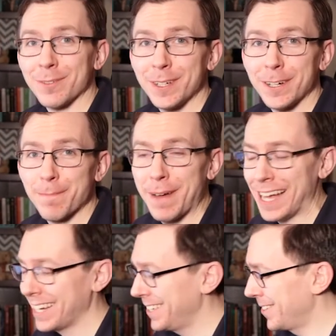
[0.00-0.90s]
and we are
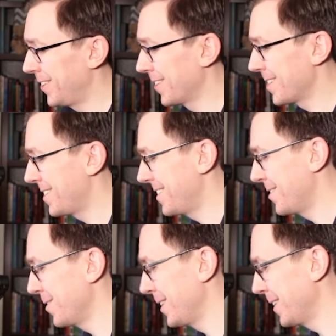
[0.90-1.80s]
back in
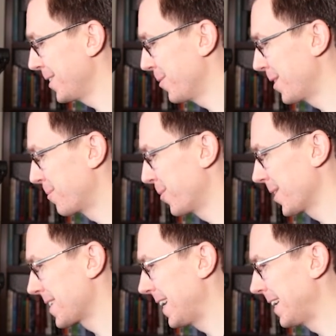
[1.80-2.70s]
RStudio one
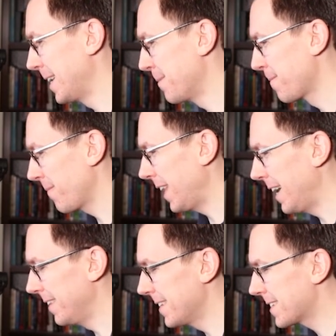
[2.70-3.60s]
more time.
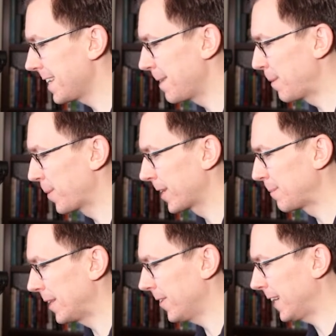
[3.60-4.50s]
And this time, what we're going to
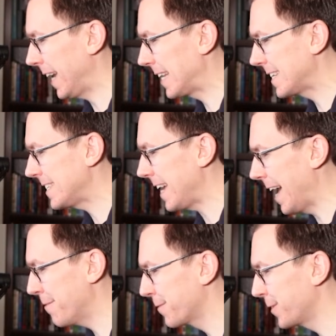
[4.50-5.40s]
be looking at is the
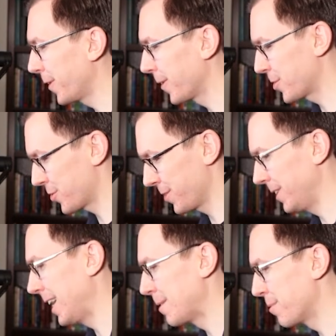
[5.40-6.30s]
F. Garch
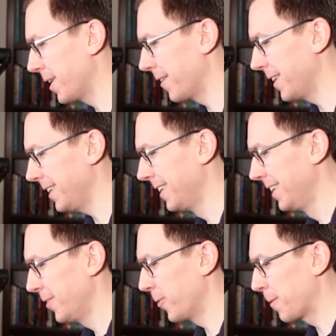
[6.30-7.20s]
library,
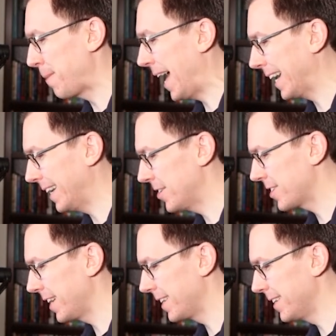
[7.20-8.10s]
or
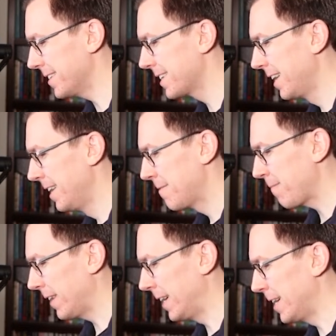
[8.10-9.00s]
package, that is,
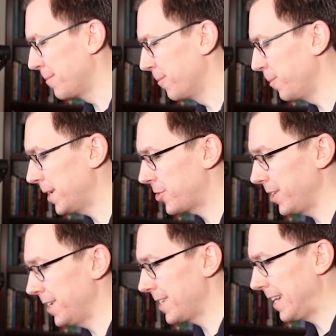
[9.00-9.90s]
um, which
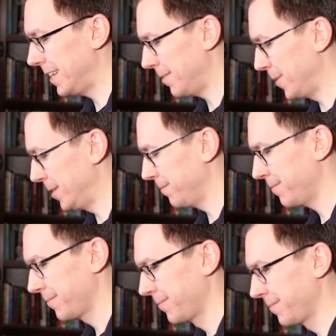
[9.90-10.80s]
is a, well,
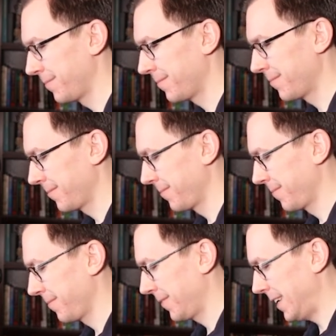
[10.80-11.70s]

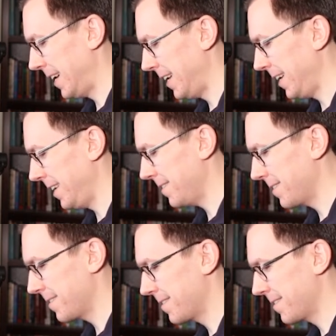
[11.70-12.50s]
a